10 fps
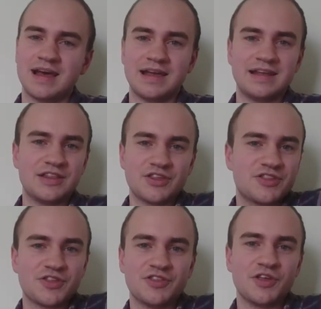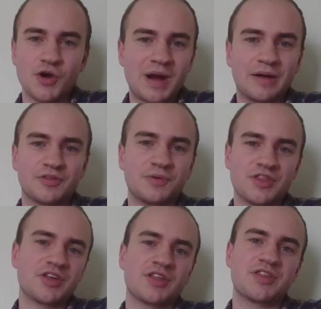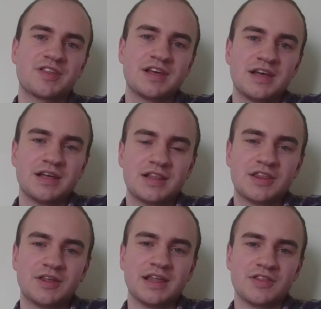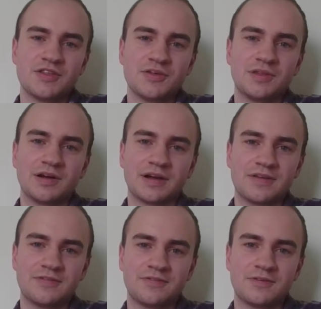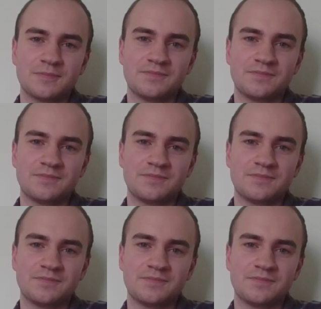and he just doesn't know how to adjust to his new life.